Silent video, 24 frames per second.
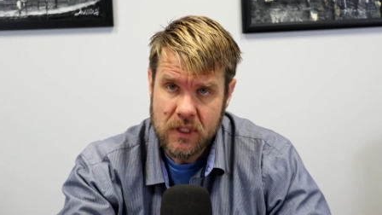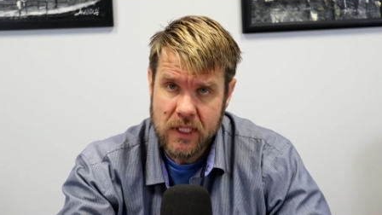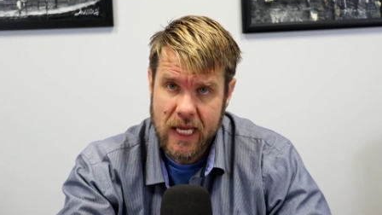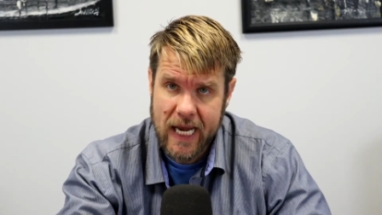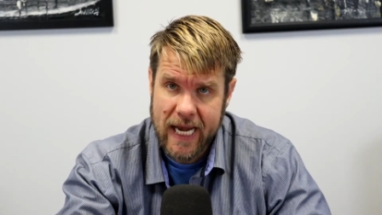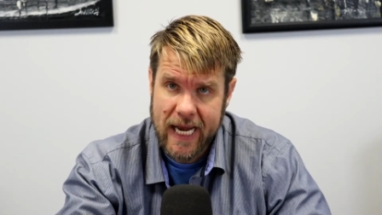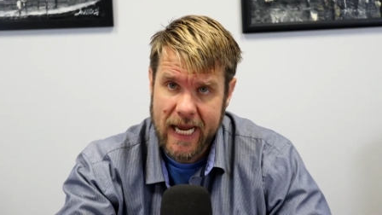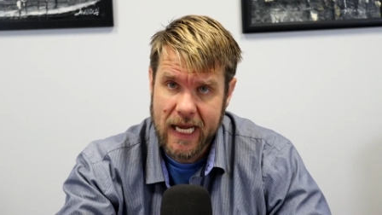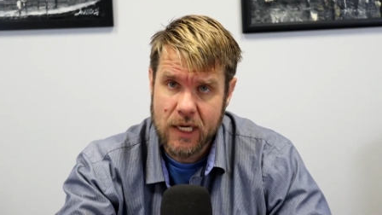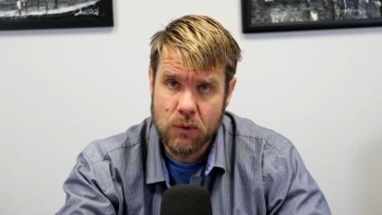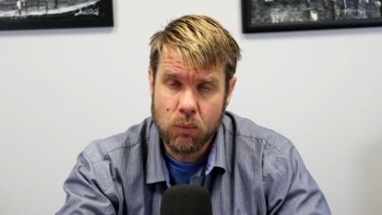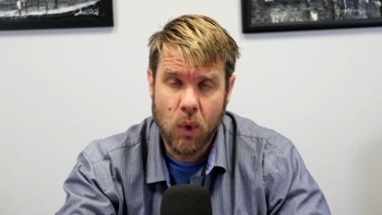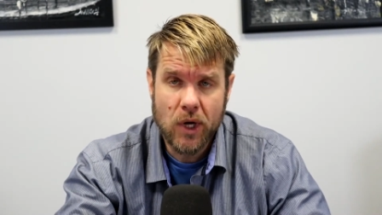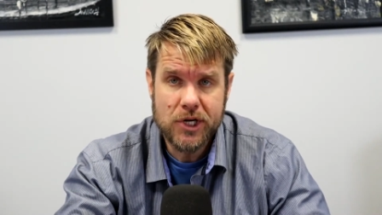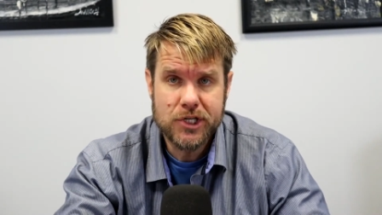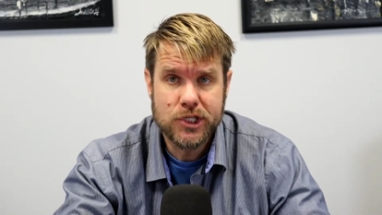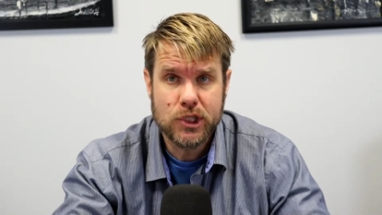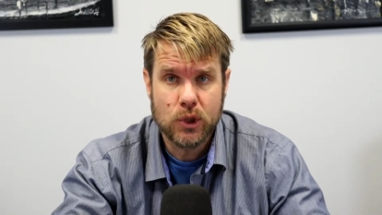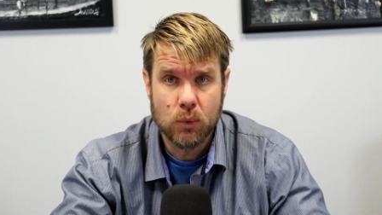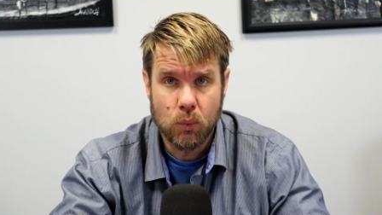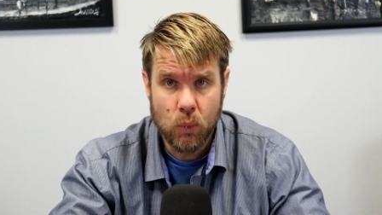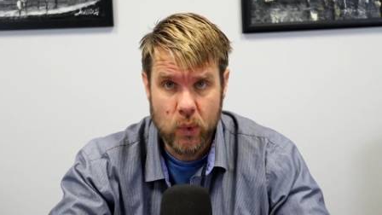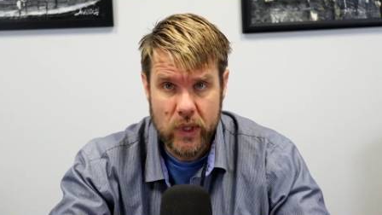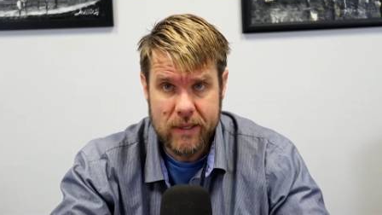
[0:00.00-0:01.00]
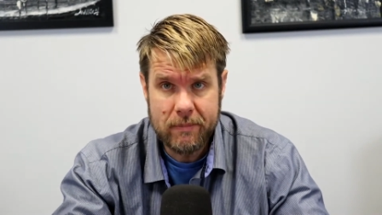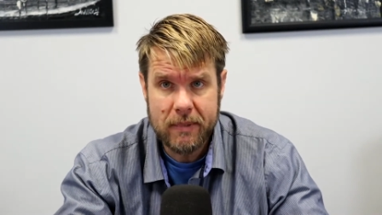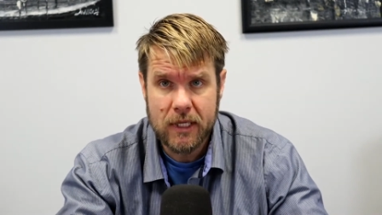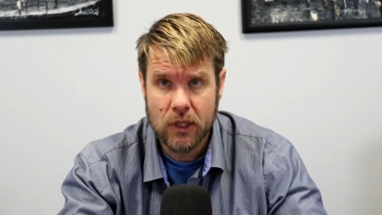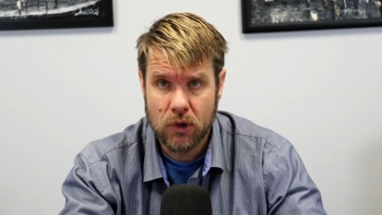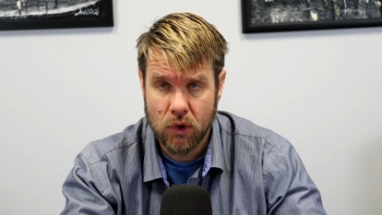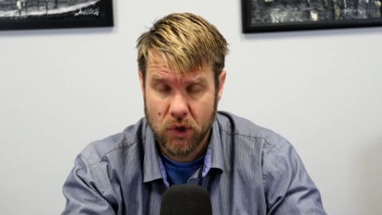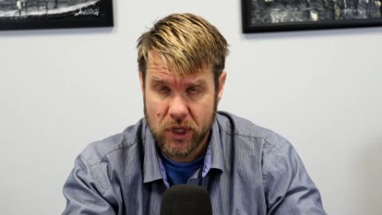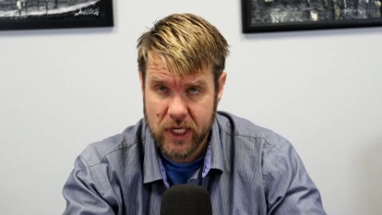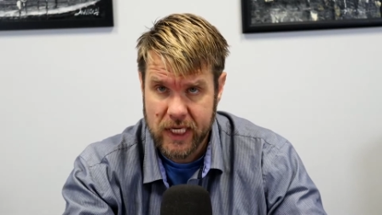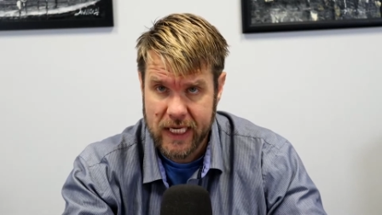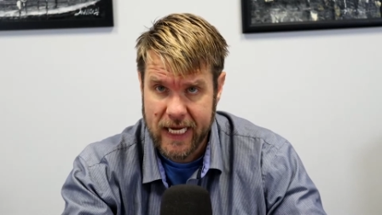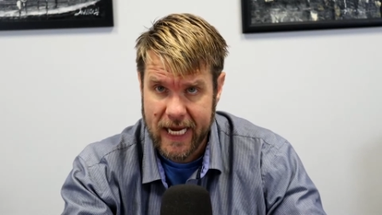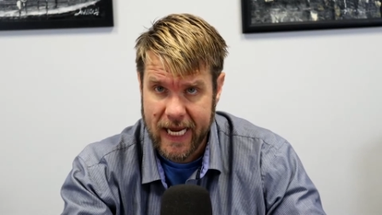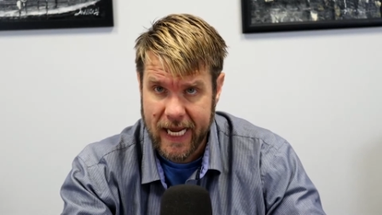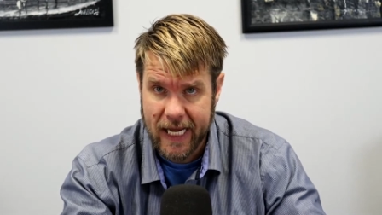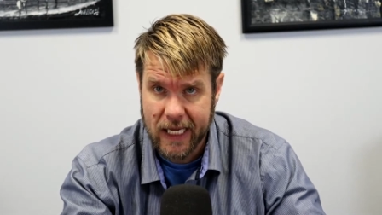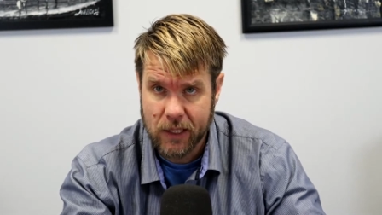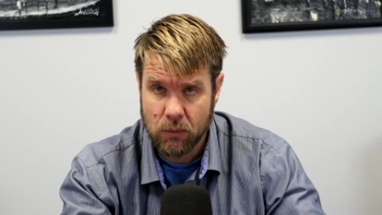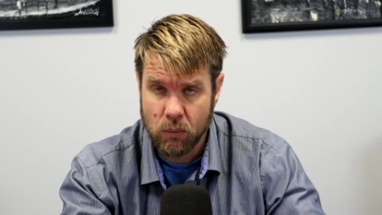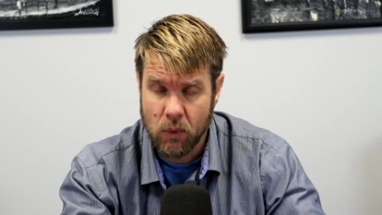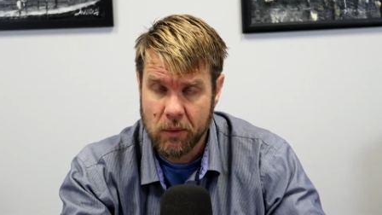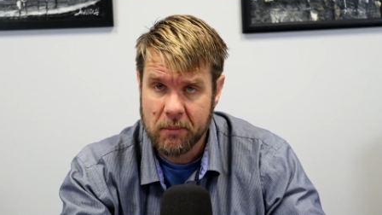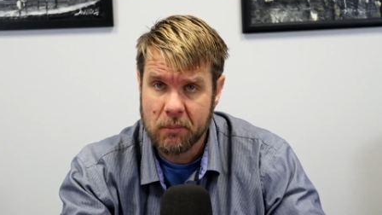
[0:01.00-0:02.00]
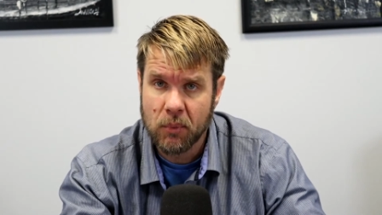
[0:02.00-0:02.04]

and what should we be looking at when we